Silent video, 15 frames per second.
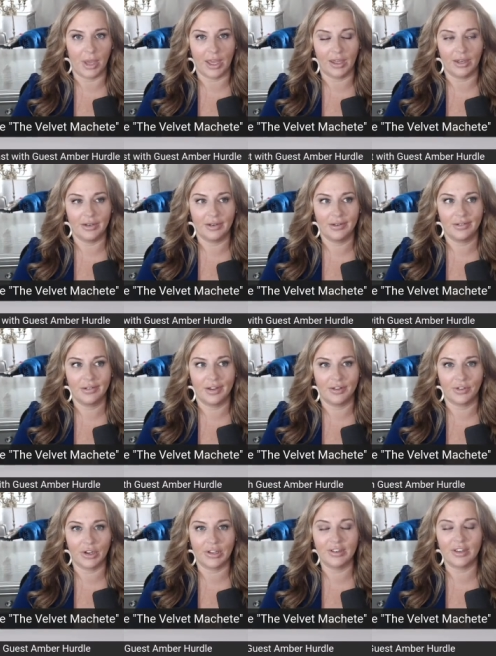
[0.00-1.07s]
man, a
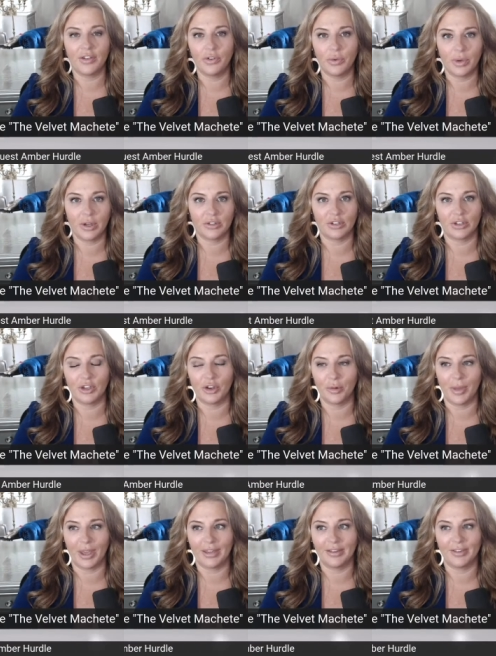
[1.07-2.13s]
very self-aware, secure
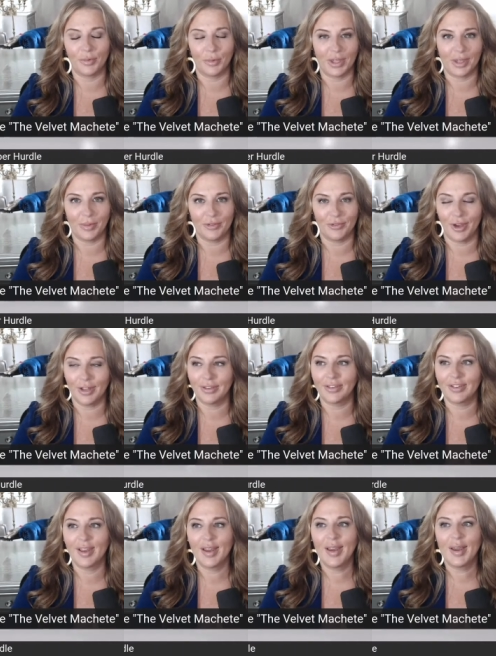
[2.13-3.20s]
man. So we could be friends.